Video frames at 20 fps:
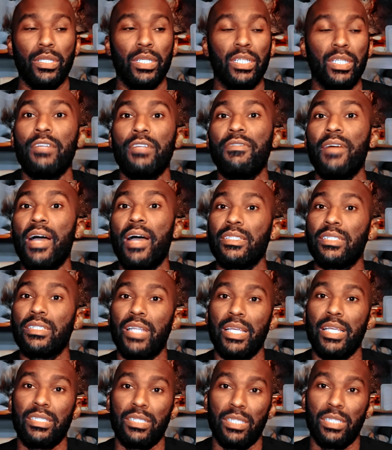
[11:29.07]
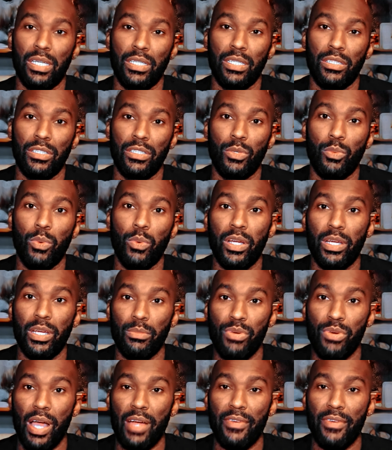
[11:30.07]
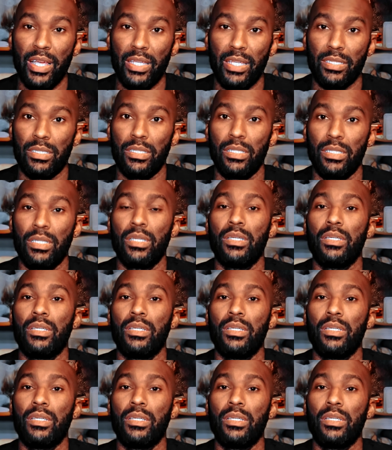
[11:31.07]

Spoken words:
He defines it as seeing the work in progress